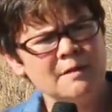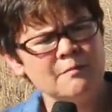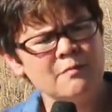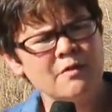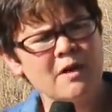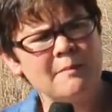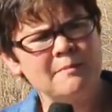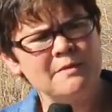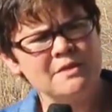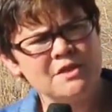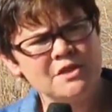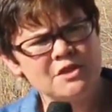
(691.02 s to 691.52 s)

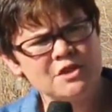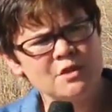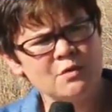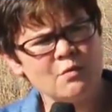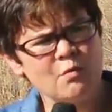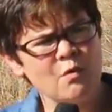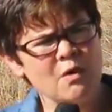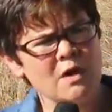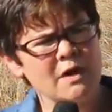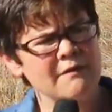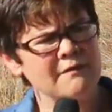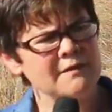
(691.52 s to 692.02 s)

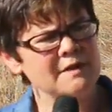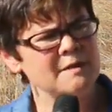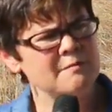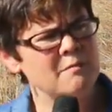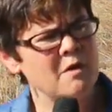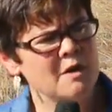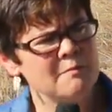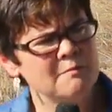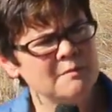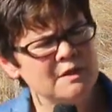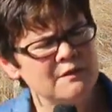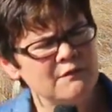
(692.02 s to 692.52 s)
Proposition 1,
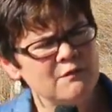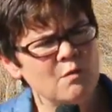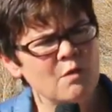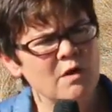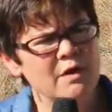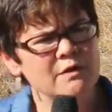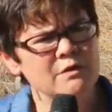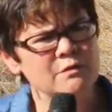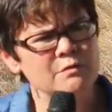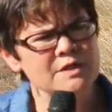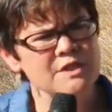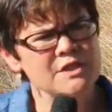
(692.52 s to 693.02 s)
Department of
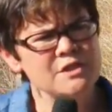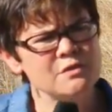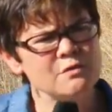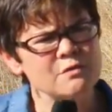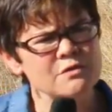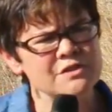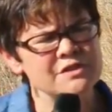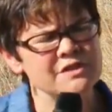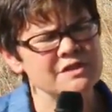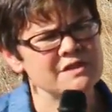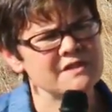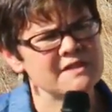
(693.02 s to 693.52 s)
Water
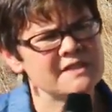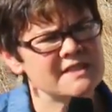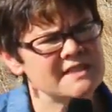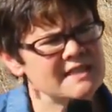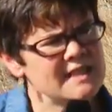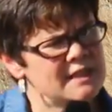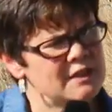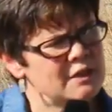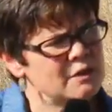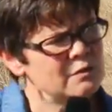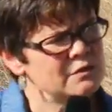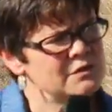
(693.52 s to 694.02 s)
Resources, the
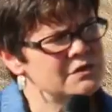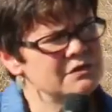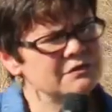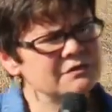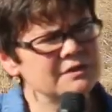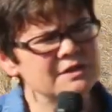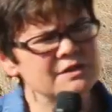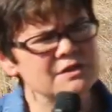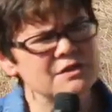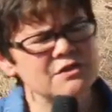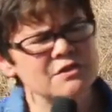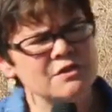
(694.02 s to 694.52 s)
State Coastal
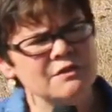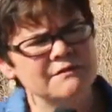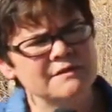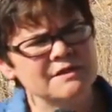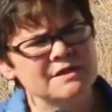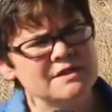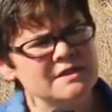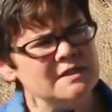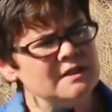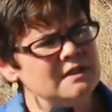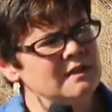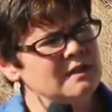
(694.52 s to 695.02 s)

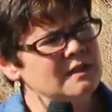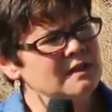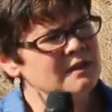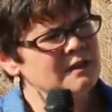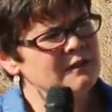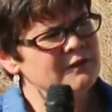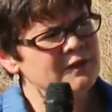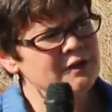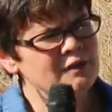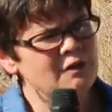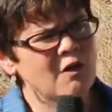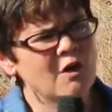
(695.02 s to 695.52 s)
Conservancy,
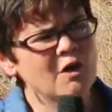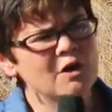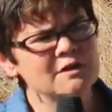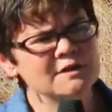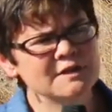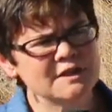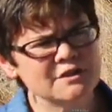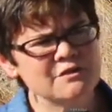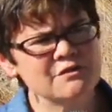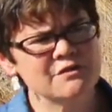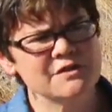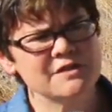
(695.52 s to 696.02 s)
they're all
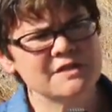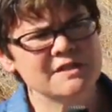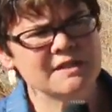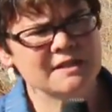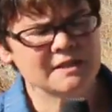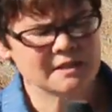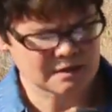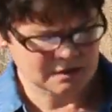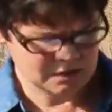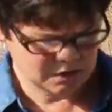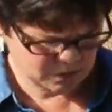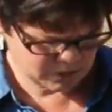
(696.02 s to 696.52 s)

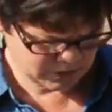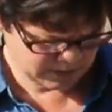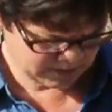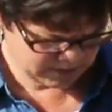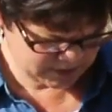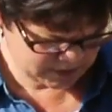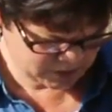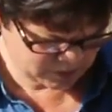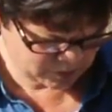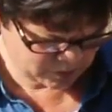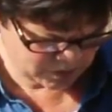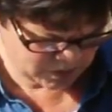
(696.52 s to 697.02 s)
interested in doing
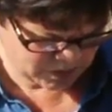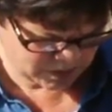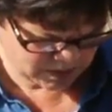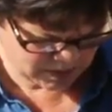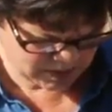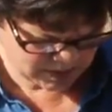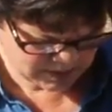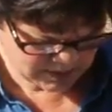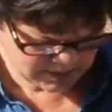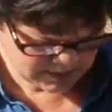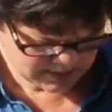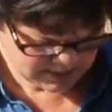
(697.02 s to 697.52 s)
this
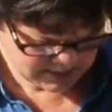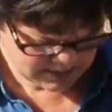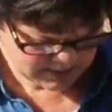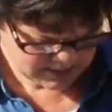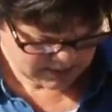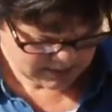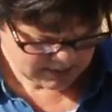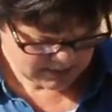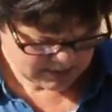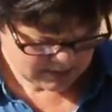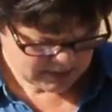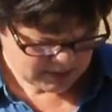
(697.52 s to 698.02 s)
work.
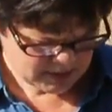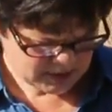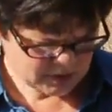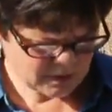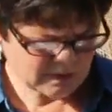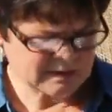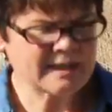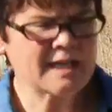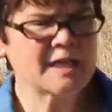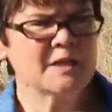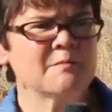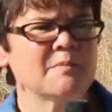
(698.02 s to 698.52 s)

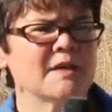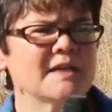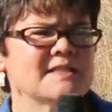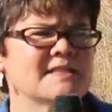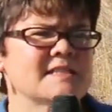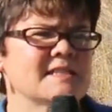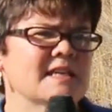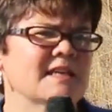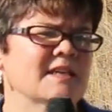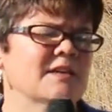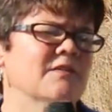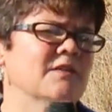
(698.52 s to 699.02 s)
So I'll end by
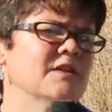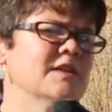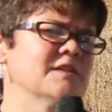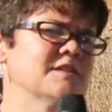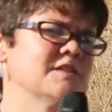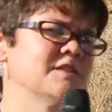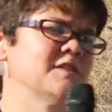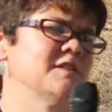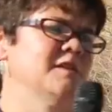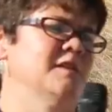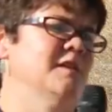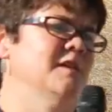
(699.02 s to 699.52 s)
saying
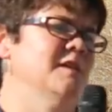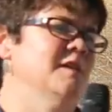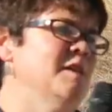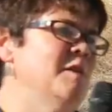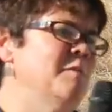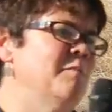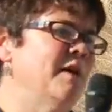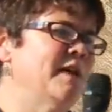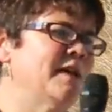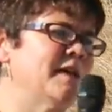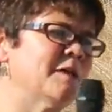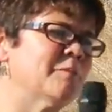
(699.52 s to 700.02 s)
this.
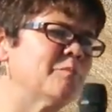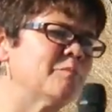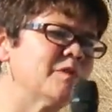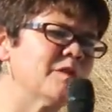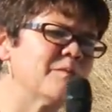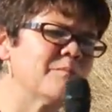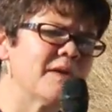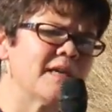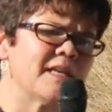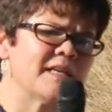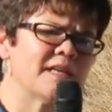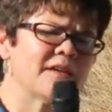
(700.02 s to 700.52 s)
By
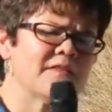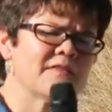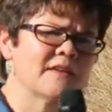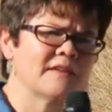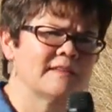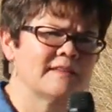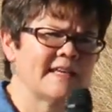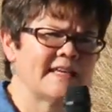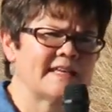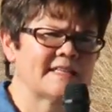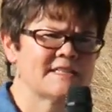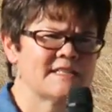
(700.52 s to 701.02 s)
implementing
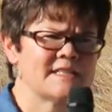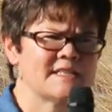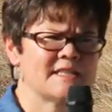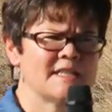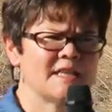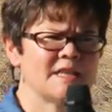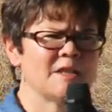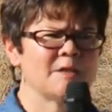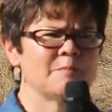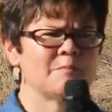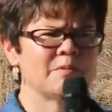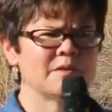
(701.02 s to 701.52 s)
the
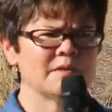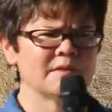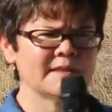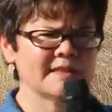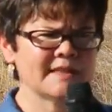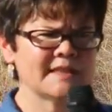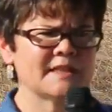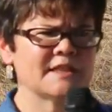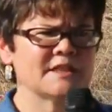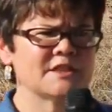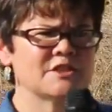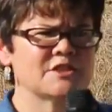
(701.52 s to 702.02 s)
landscape
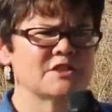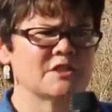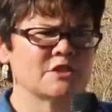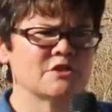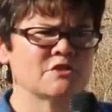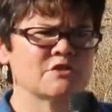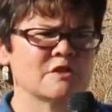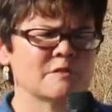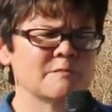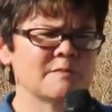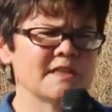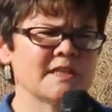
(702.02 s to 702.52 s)
linkage that
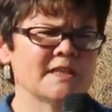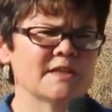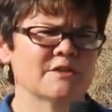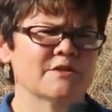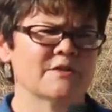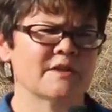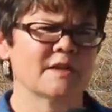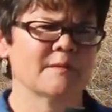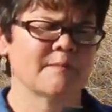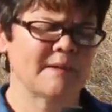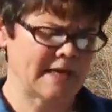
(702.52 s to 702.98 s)
you're going to be hearing